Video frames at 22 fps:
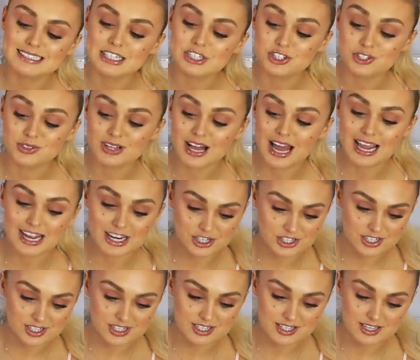digital
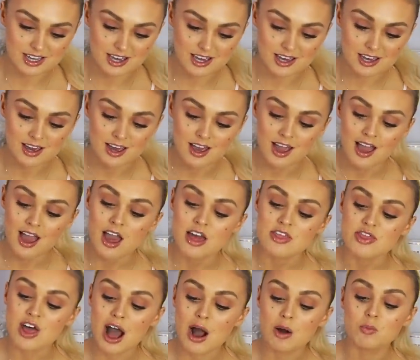agency
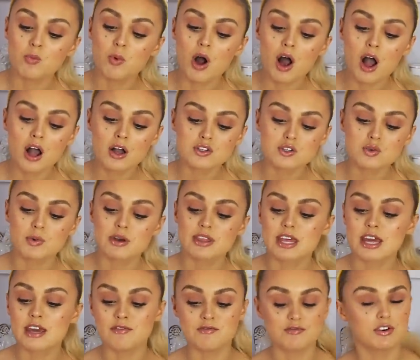that works
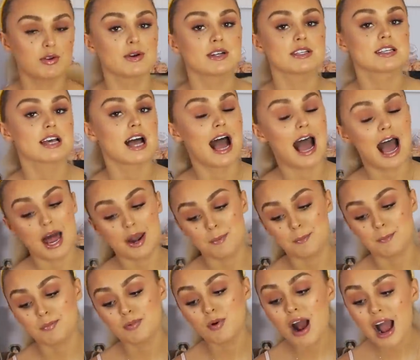with influencers and
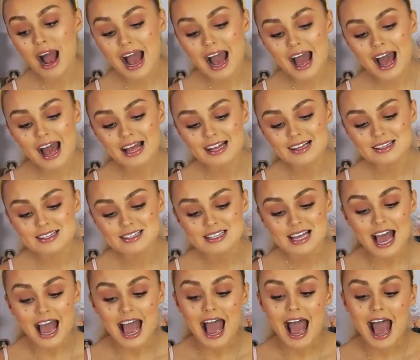
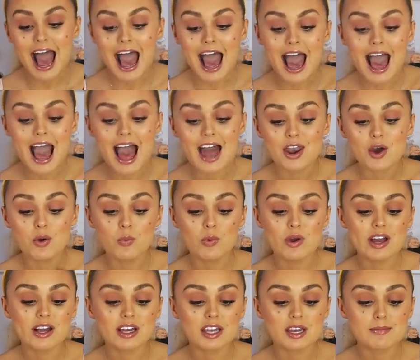brands, and
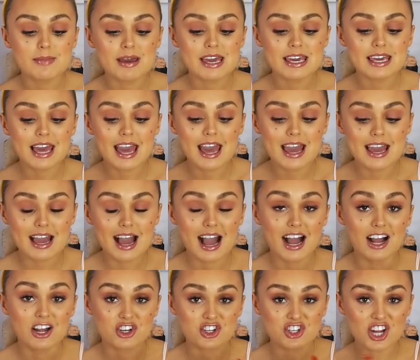we're gonna make a
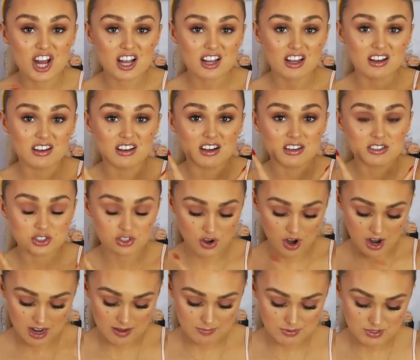hashtag girl
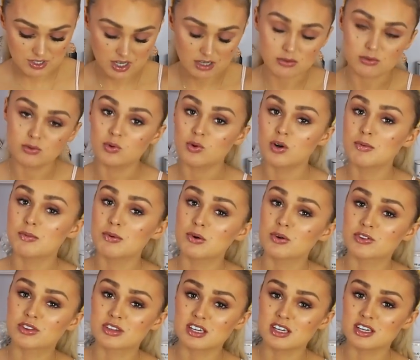tribe. So, all
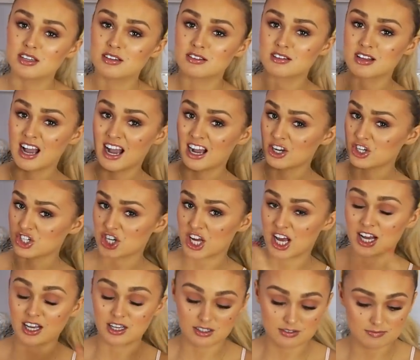aboard the
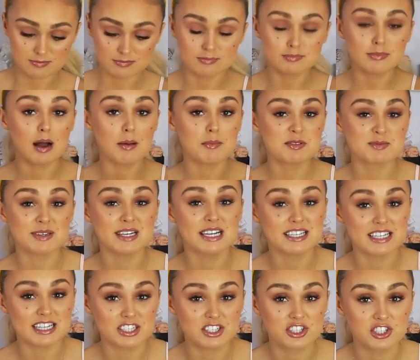hashtag. Mum's been
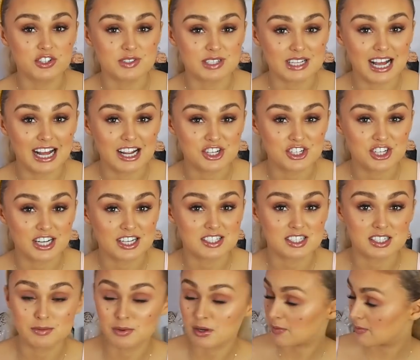addicted to using hashtags
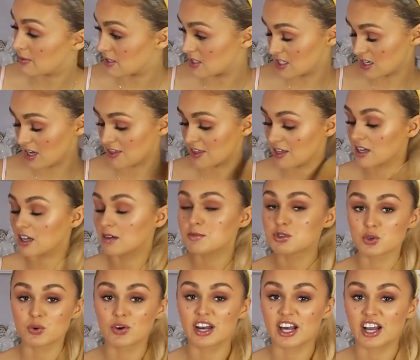at the moment, so I think
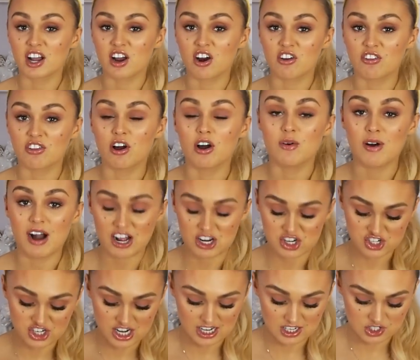I'm joining her on the whole
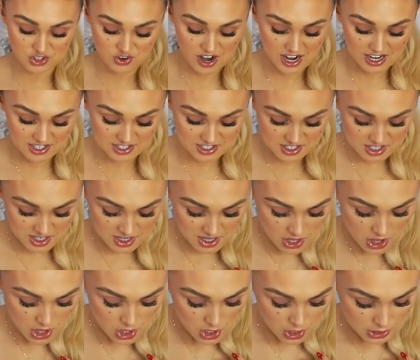hashtag trend.
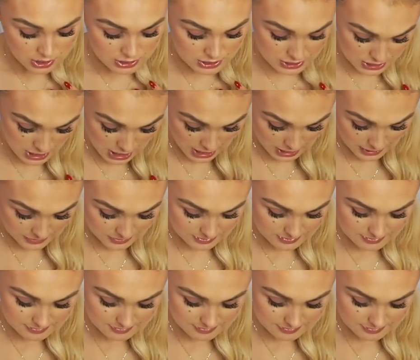So,